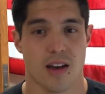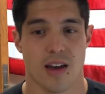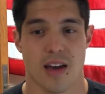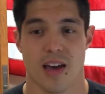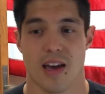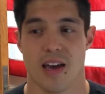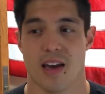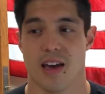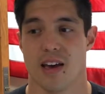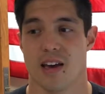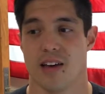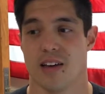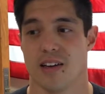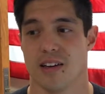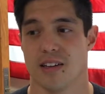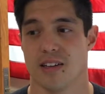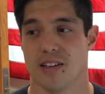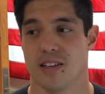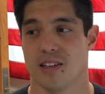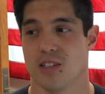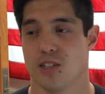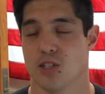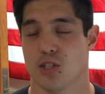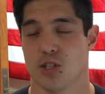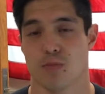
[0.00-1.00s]

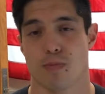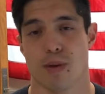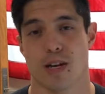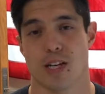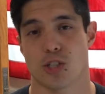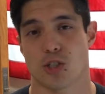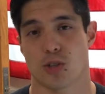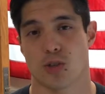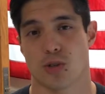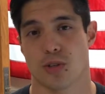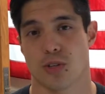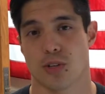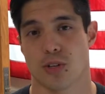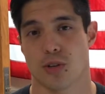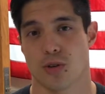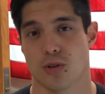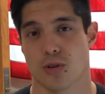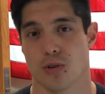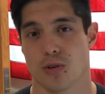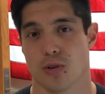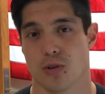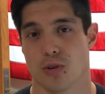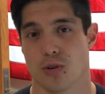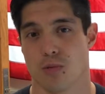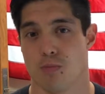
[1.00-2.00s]
and just make sure that
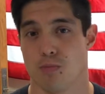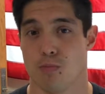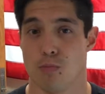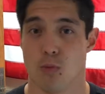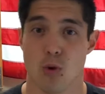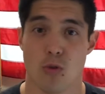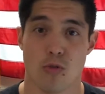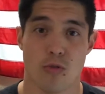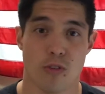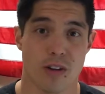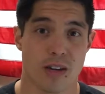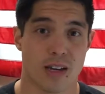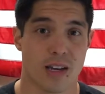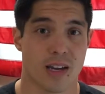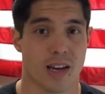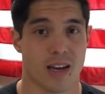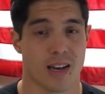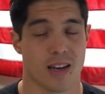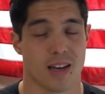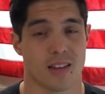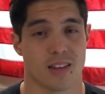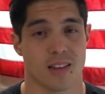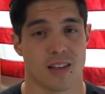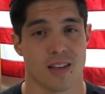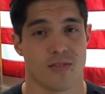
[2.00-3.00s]
you're moving
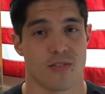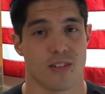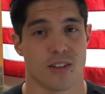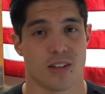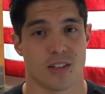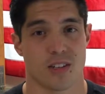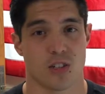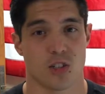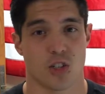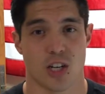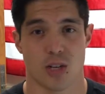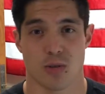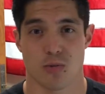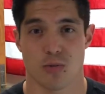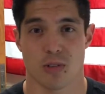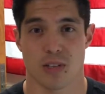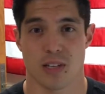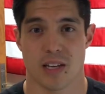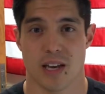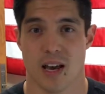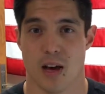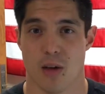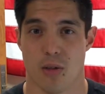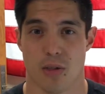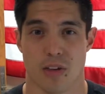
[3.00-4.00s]
and living
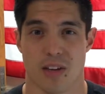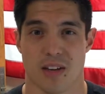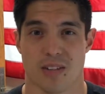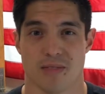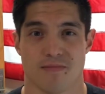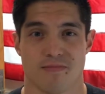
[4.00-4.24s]
generally healthy.